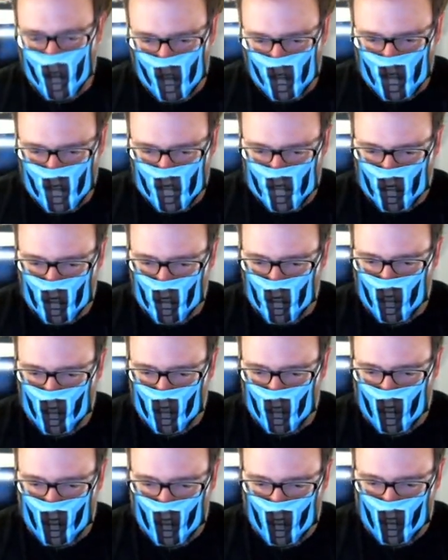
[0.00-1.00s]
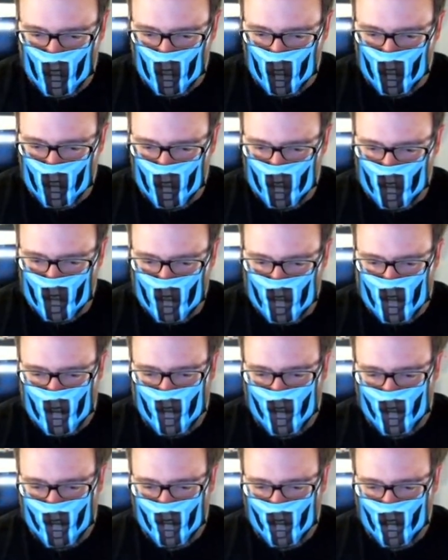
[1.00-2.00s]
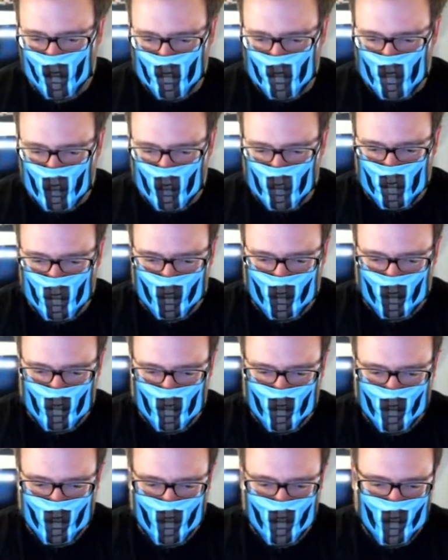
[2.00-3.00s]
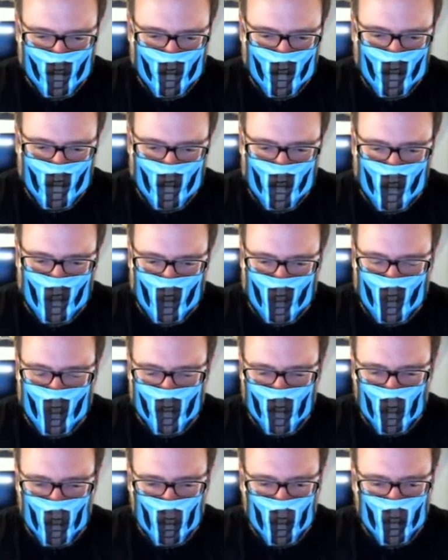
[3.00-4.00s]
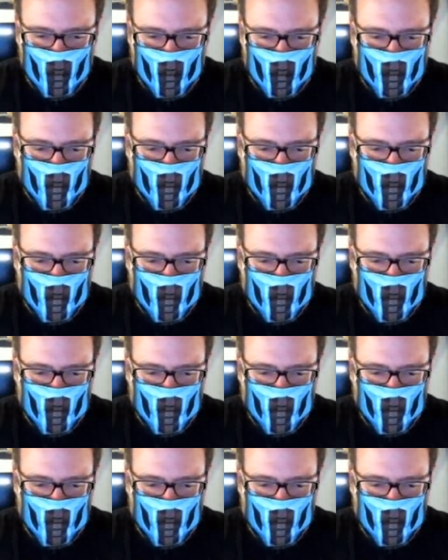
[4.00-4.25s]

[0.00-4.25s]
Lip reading: Just for a minute. I hate wearing this thing while I'm trying to play it, but never really